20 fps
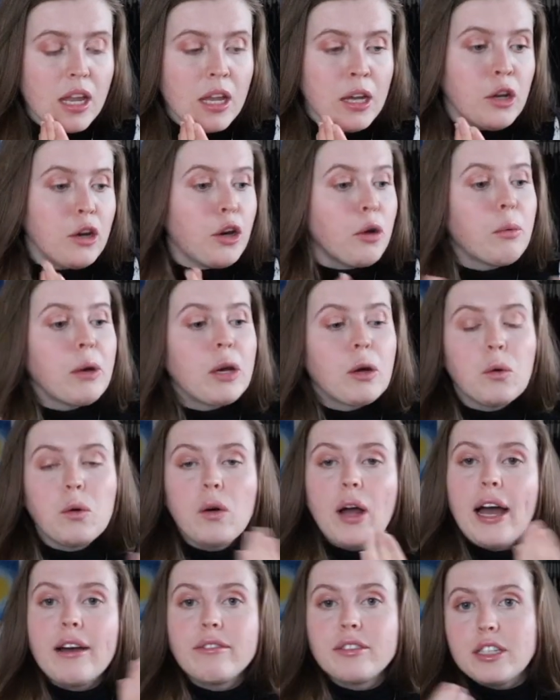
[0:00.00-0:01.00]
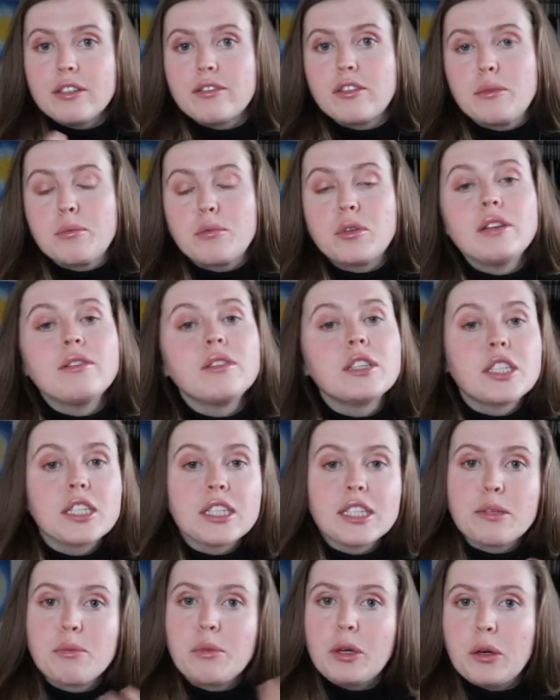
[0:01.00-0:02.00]
You know, we all have different
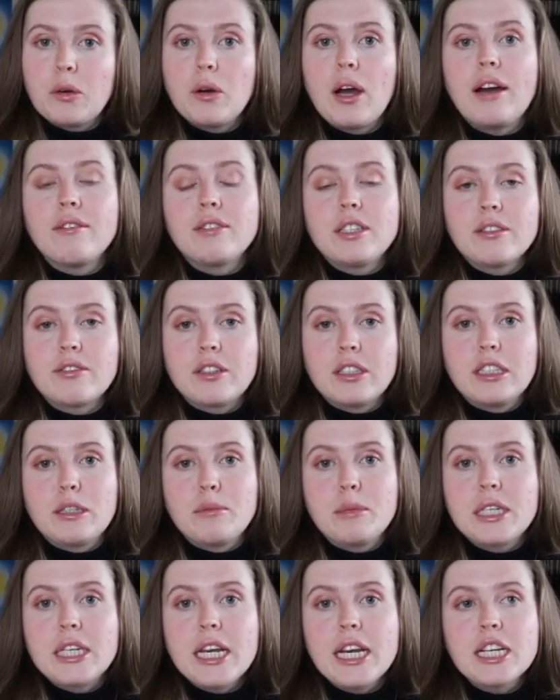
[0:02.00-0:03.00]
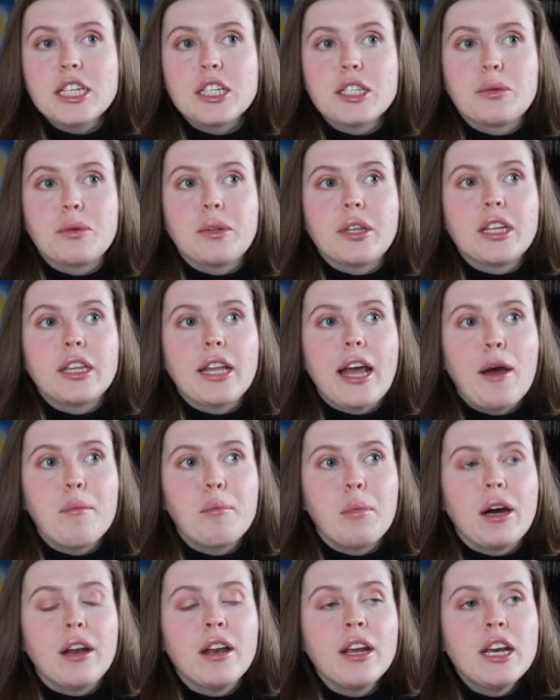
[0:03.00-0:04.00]
privileges and we all have different limitations within
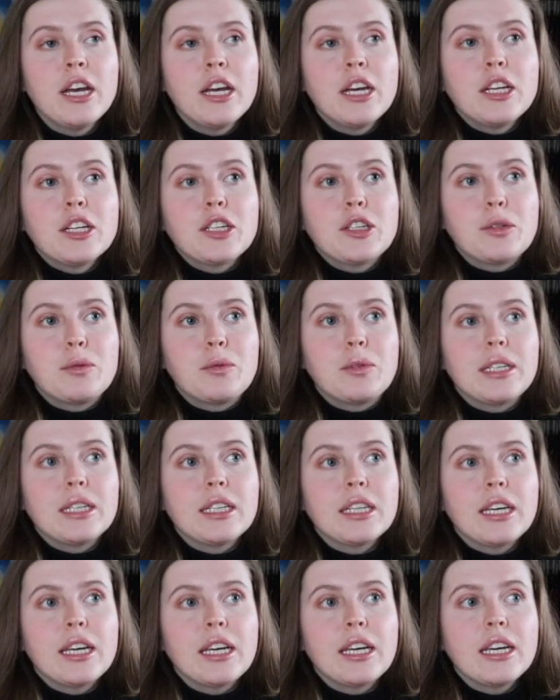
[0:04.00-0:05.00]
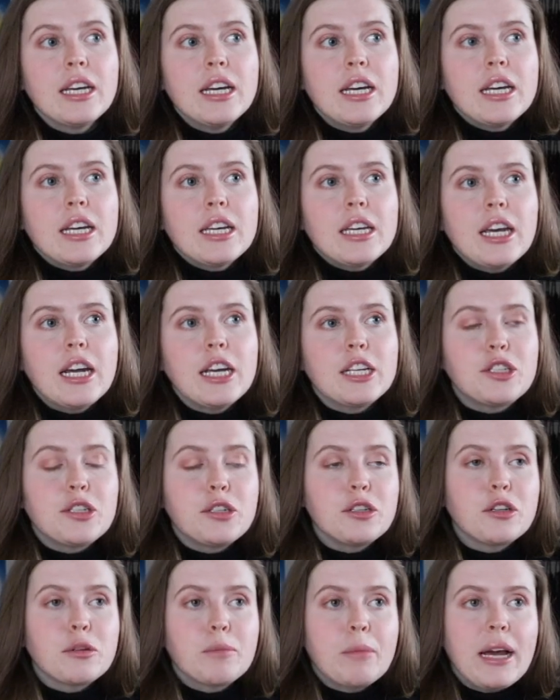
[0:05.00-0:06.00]
that, but to really, yeah, do
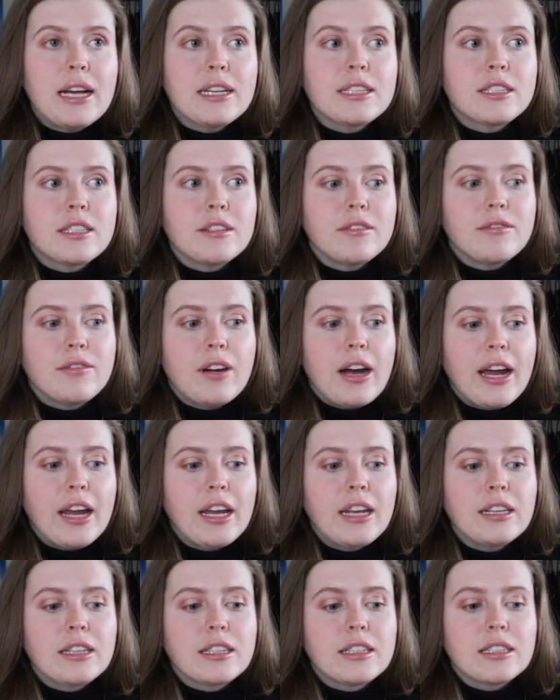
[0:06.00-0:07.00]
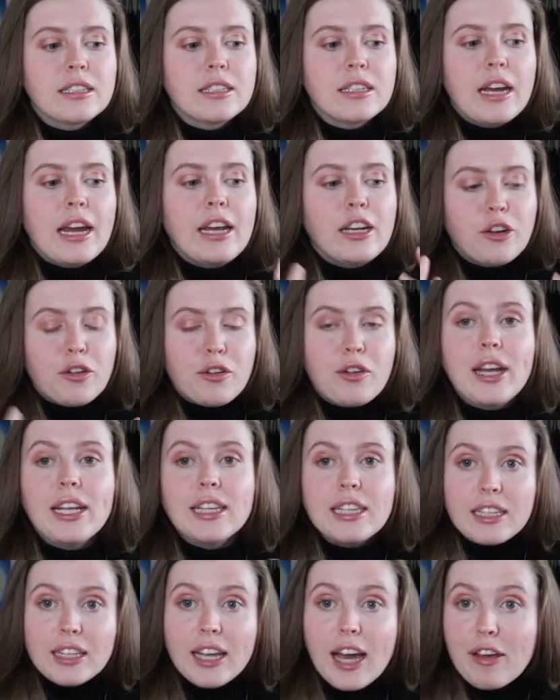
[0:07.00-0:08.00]
your best to find and
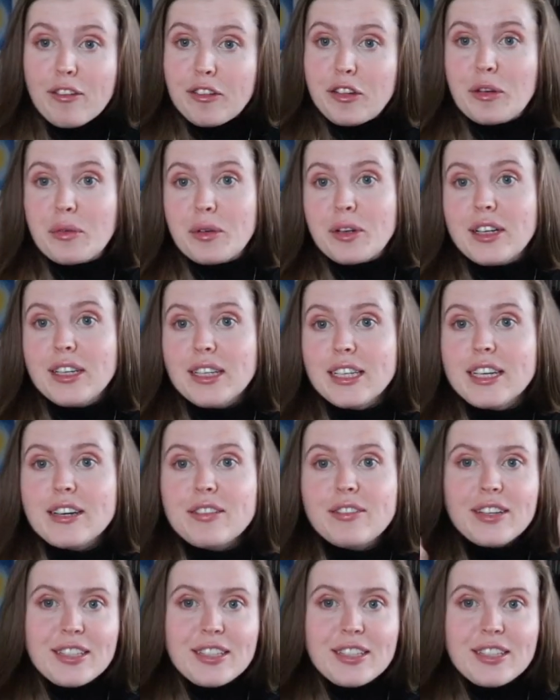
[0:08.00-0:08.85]
create the life you want to live.